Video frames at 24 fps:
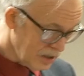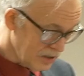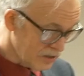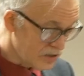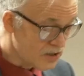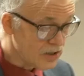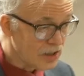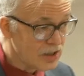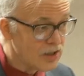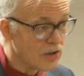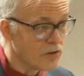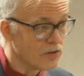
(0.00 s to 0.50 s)
in
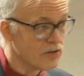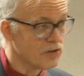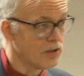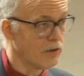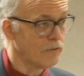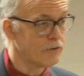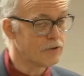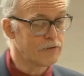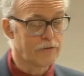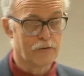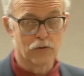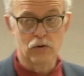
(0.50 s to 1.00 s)
seniors,
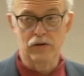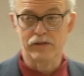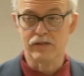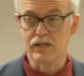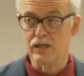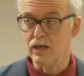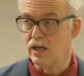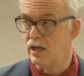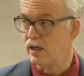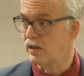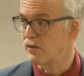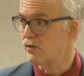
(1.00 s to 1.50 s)
it's
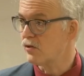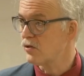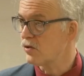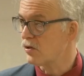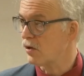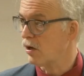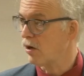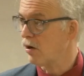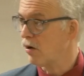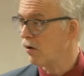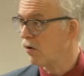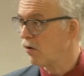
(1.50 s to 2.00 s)
14.
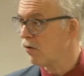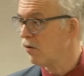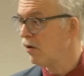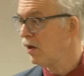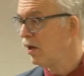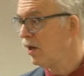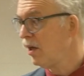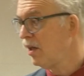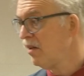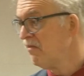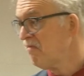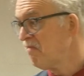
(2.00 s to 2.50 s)
So
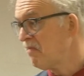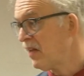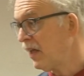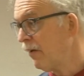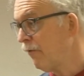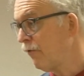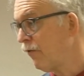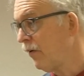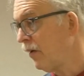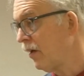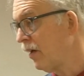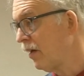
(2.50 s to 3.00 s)

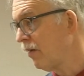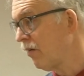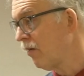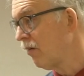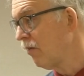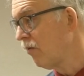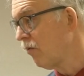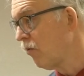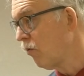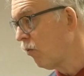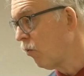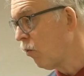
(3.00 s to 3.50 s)
if
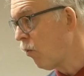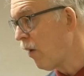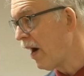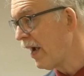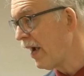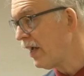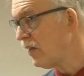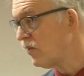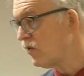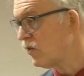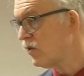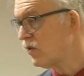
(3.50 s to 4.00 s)
in
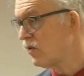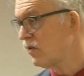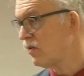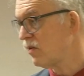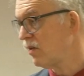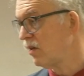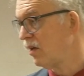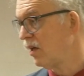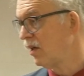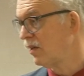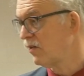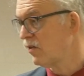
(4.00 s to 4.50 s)
whites
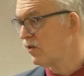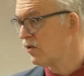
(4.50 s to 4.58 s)
it's